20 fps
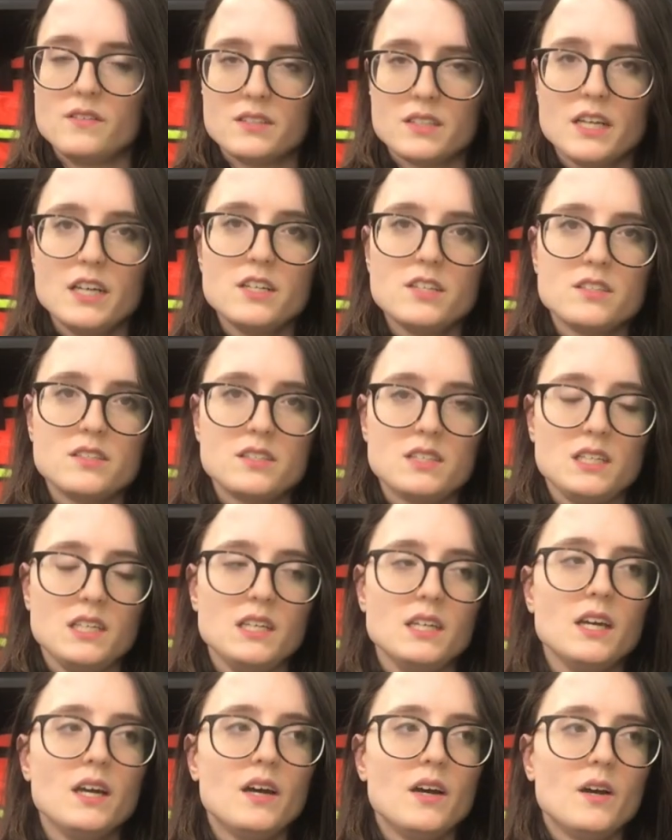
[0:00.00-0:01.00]
this
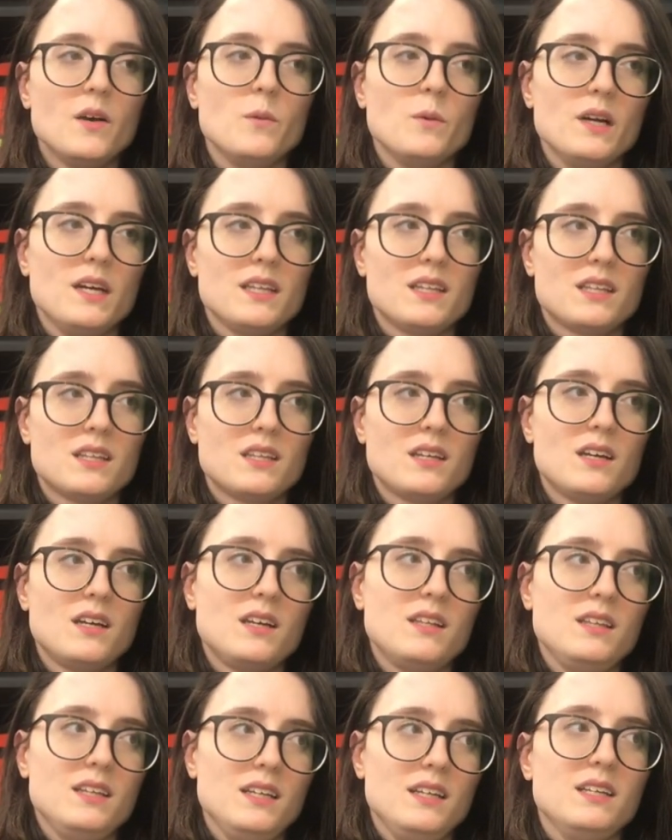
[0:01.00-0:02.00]
agency, with
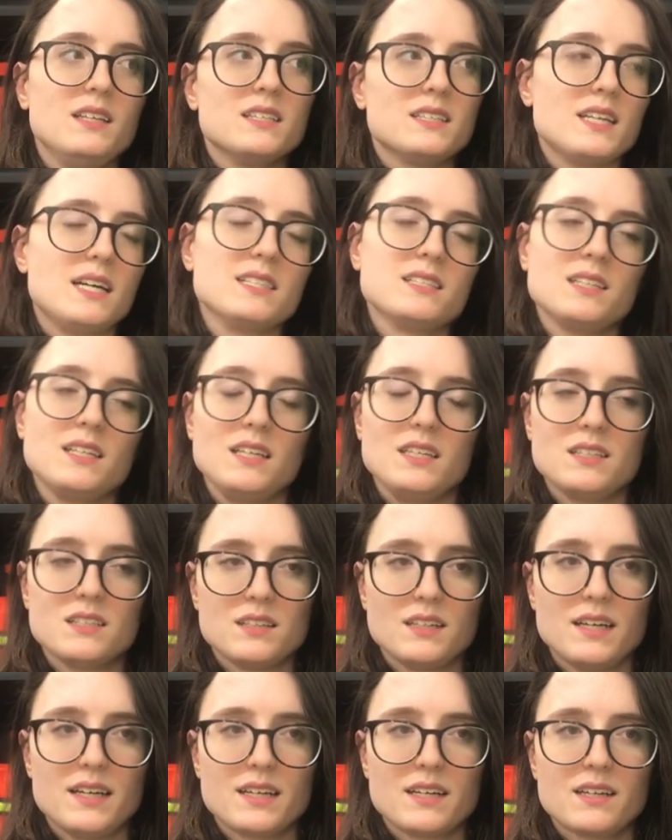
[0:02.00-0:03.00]
the necessity
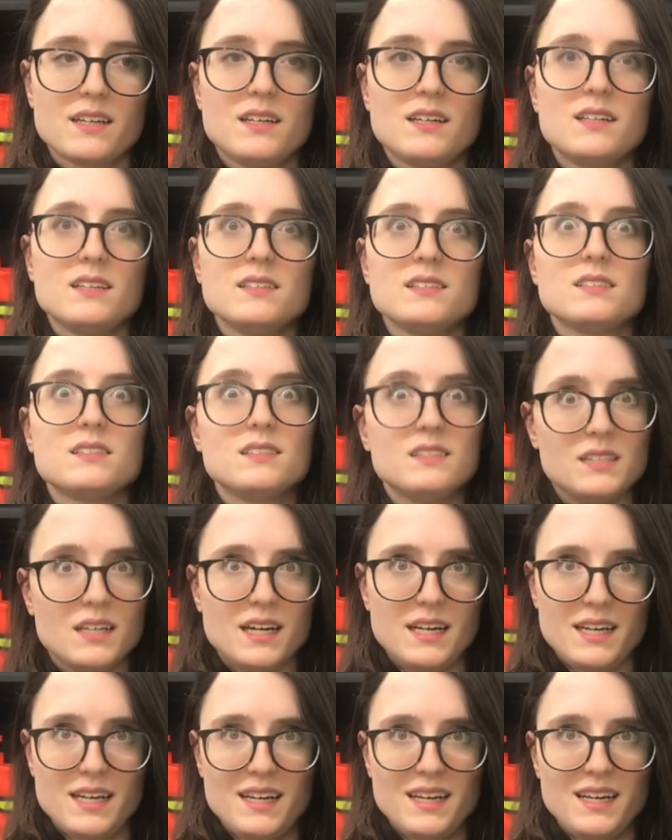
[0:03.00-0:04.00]
to like
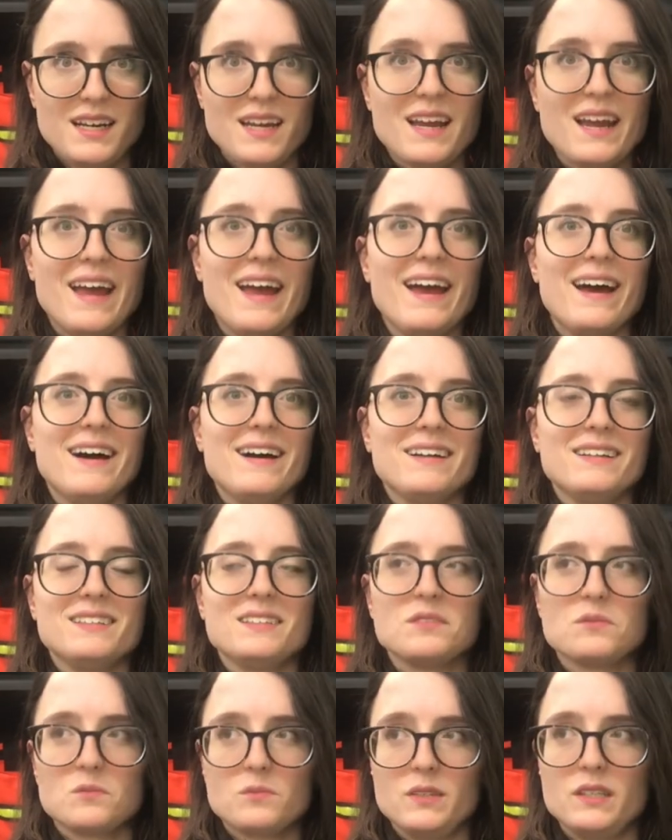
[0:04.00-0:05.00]
study
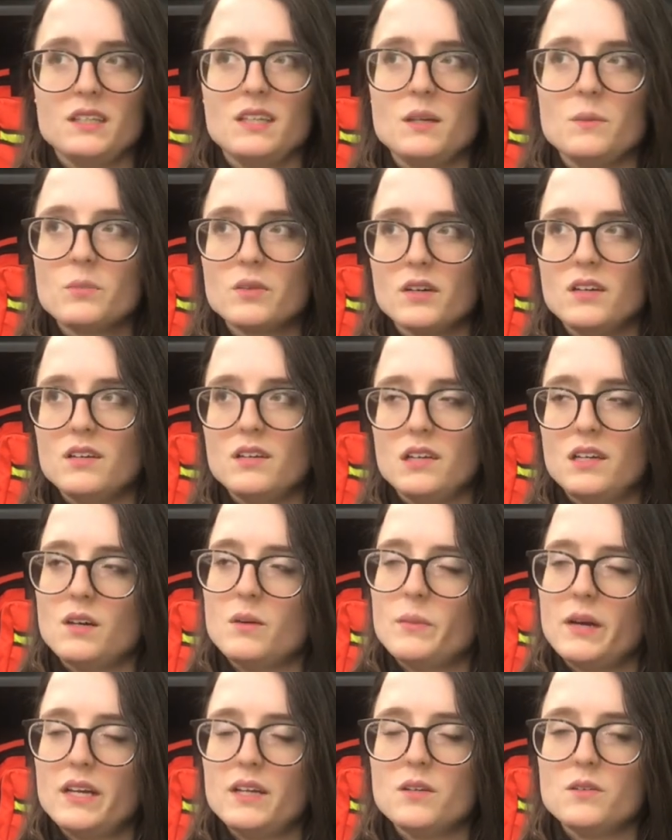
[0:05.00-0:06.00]
and really put, you
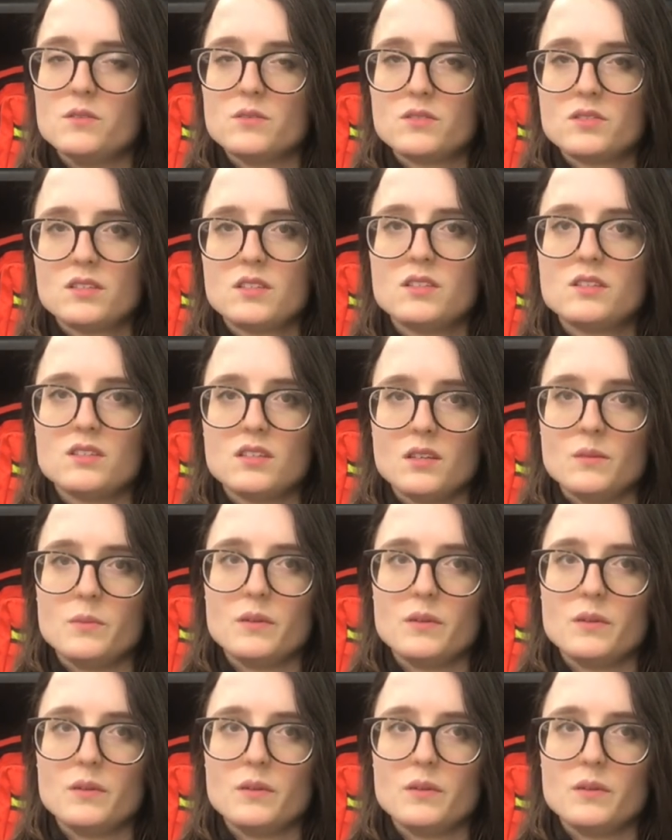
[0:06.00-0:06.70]
know, my nose to the